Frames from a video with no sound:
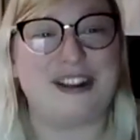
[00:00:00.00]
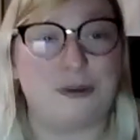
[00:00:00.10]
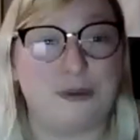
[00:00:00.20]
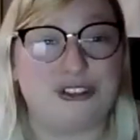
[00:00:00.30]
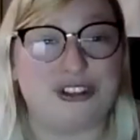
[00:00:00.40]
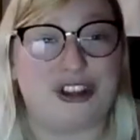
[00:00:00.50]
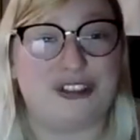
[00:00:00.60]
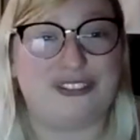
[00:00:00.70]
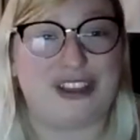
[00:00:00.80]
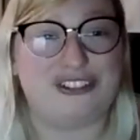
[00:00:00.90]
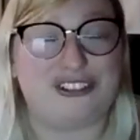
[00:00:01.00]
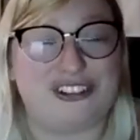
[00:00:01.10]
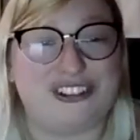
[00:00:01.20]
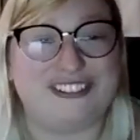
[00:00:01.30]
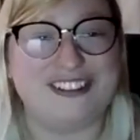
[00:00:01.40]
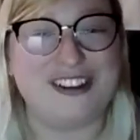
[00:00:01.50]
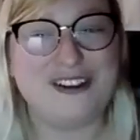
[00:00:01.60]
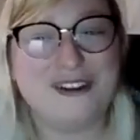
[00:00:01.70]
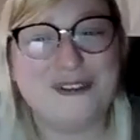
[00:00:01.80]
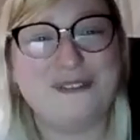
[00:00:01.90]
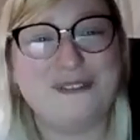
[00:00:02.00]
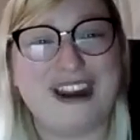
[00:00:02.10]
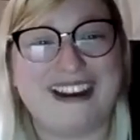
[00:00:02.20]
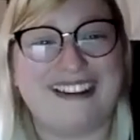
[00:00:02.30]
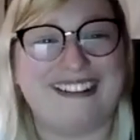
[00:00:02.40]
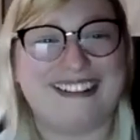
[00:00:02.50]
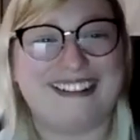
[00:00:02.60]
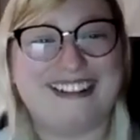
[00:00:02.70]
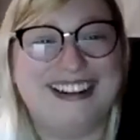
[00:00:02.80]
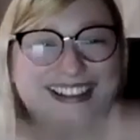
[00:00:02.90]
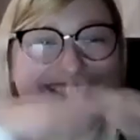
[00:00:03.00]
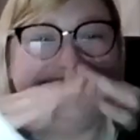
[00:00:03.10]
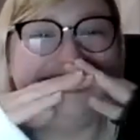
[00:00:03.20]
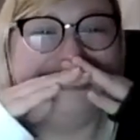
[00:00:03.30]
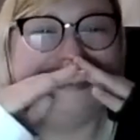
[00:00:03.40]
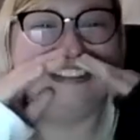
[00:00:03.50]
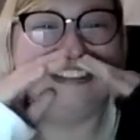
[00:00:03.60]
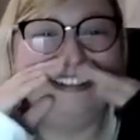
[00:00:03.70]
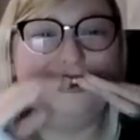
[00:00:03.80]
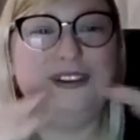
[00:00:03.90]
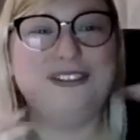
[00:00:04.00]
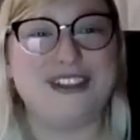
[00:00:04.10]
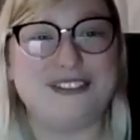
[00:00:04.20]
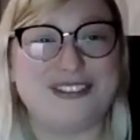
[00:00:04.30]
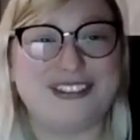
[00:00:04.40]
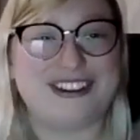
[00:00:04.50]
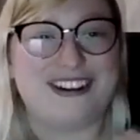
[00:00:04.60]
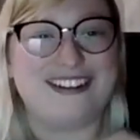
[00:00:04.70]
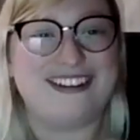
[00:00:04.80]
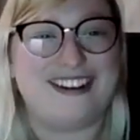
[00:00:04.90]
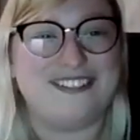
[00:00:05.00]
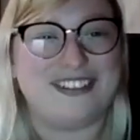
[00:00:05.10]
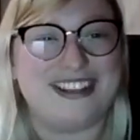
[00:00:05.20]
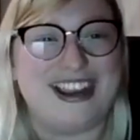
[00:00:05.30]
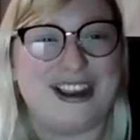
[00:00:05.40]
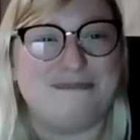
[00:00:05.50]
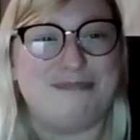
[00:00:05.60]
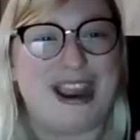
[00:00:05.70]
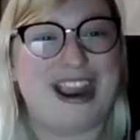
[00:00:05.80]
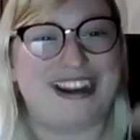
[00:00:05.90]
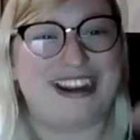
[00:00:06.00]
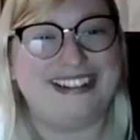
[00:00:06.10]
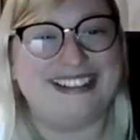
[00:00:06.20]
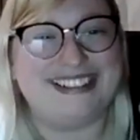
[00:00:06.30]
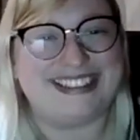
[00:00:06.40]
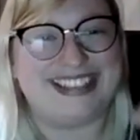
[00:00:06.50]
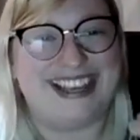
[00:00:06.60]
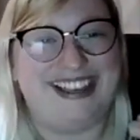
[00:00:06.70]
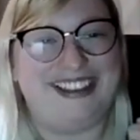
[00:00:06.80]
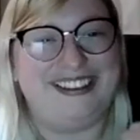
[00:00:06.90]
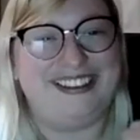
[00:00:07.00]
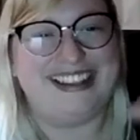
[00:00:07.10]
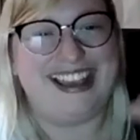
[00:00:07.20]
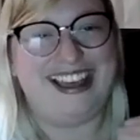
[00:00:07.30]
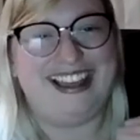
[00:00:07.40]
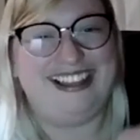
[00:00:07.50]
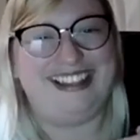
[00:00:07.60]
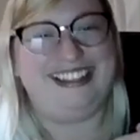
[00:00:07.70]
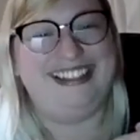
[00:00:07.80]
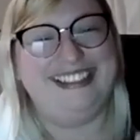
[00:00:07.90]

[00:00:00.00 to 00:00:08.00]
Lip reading: one-shot session where Jeff started off the campaign in a cell in hell.